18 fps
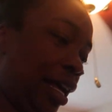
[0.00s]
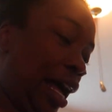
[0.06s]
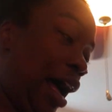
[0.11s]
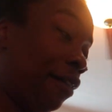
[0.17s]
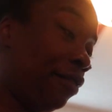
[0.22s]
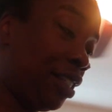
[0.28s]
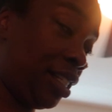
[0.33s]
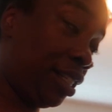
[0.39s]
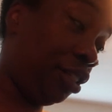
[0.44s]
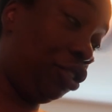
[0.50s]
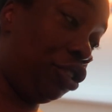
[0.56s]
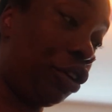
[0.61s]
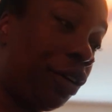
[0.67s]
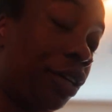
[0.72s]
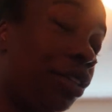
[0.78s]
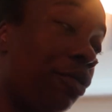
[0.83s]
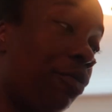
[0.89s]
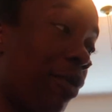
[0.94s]
obviously
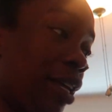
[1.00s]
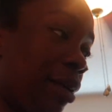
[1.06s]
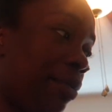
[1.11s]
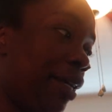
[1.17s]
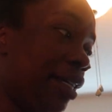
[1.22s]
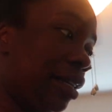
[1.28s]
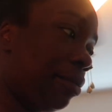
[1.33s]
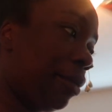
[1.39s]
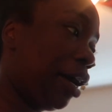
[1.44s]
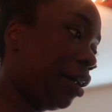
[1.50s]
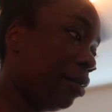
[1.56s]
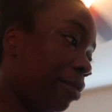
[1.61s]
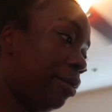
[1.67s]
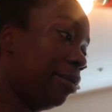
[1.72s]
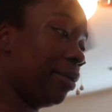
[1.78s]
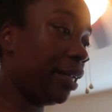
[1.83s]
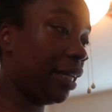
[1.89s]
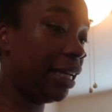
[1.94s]
during the week, because I'm not gonna
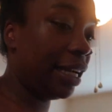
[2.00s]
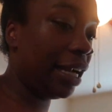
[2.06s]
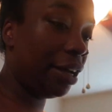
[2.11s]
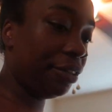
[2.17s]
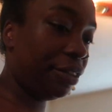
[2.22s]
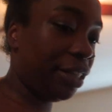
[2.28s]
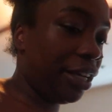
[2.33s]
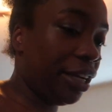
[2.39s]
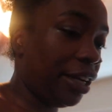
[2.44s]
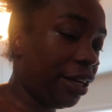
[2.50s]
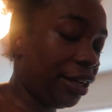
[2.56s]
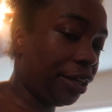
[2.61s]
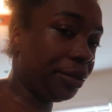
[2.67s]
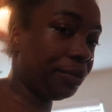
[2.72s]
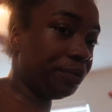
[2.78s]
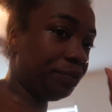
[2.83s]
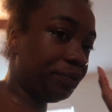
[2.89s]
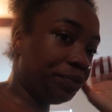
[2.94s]
be able to get out
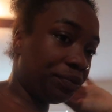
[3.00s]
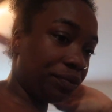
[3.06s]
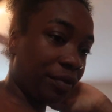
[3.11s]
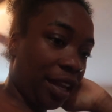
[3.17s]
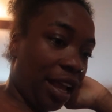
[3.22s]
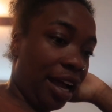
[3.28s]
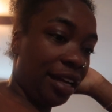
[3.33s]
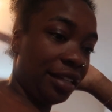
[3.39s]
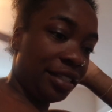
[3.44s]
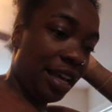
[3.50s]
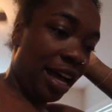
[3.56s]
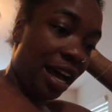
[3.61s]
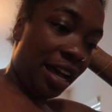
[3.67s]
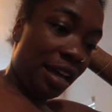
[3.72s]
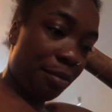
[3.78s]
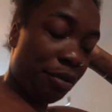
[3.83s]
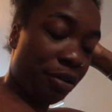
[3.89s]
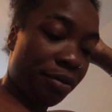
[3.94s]
there on
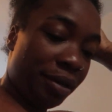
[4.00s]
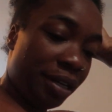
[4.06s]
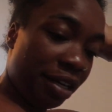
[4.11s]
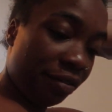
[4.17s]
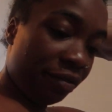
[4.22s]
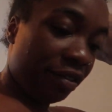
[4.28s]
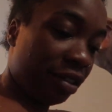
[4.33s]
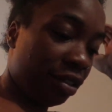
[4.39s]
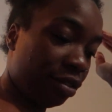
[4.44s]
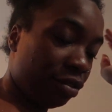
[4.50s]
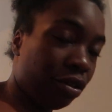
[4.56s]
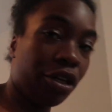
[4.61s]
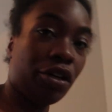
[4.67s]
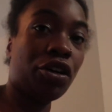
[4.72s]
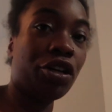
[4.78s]
time or whatever, or